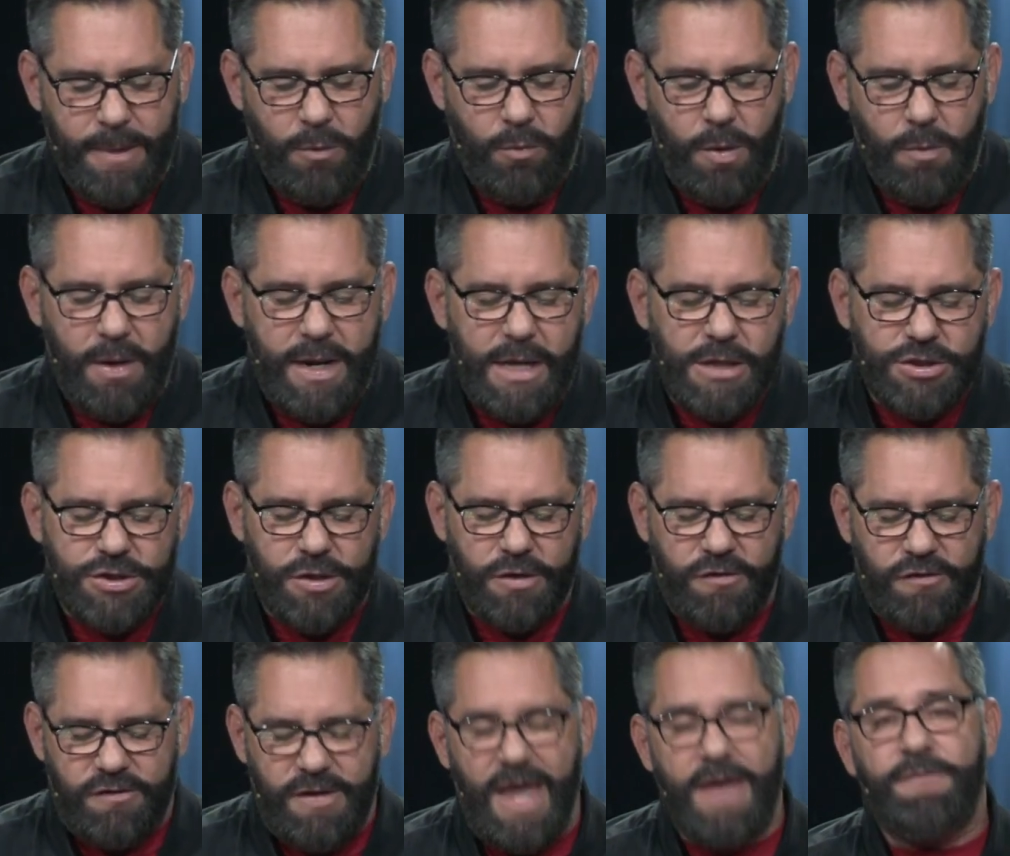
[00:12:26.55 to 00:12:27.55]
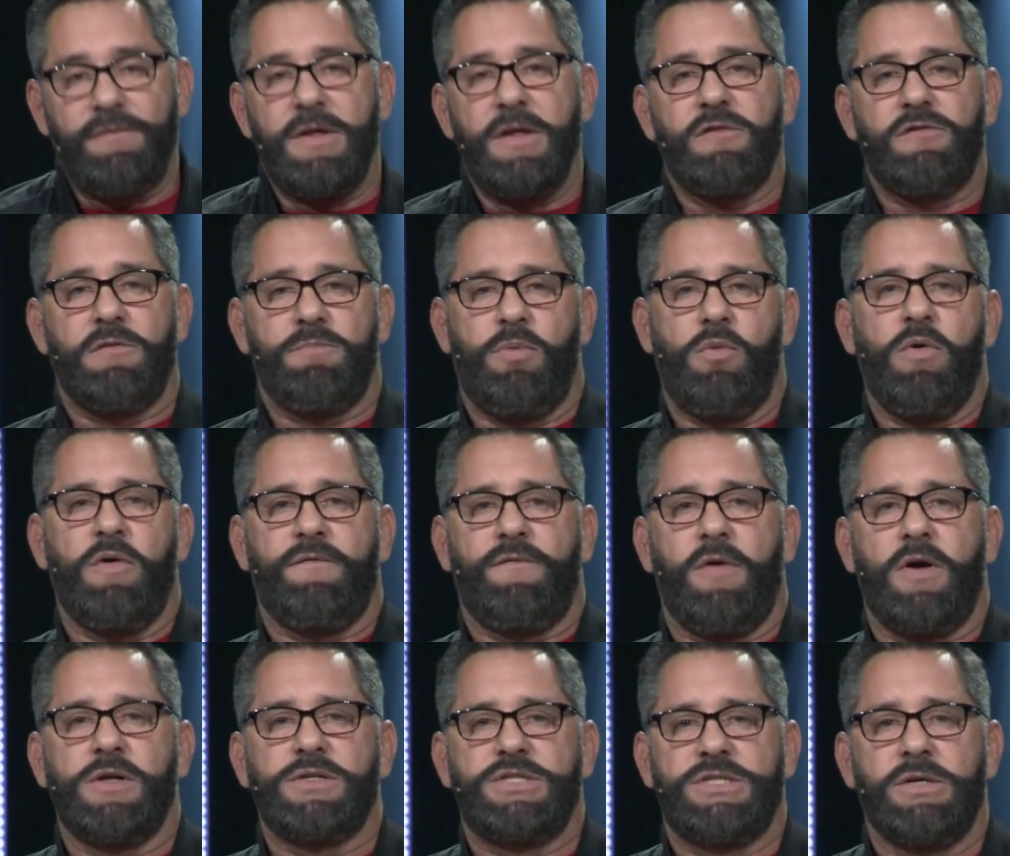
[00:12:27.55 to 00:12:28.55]
We want to ensure safety and support for
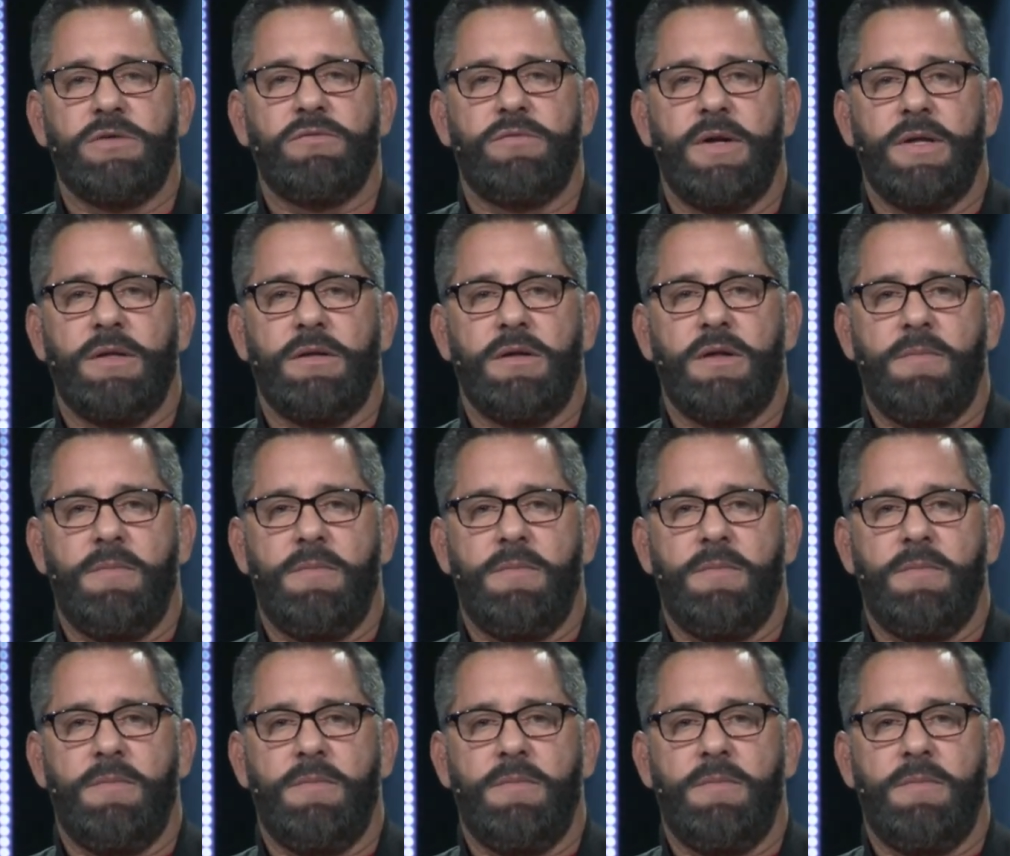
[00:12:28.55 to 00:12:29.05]
our children.